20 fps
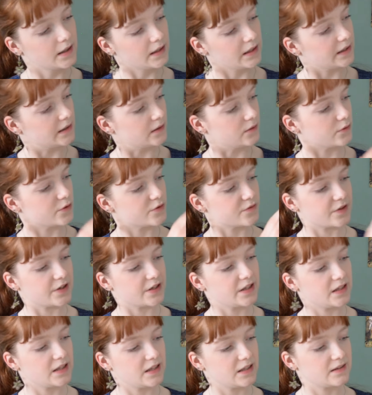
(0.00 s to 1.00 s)
It looks very
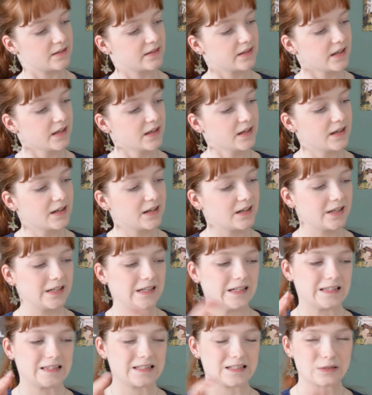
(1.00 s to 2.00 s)
neat.
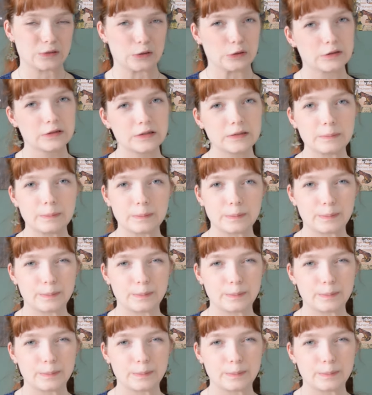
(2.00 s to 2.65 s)
It's not the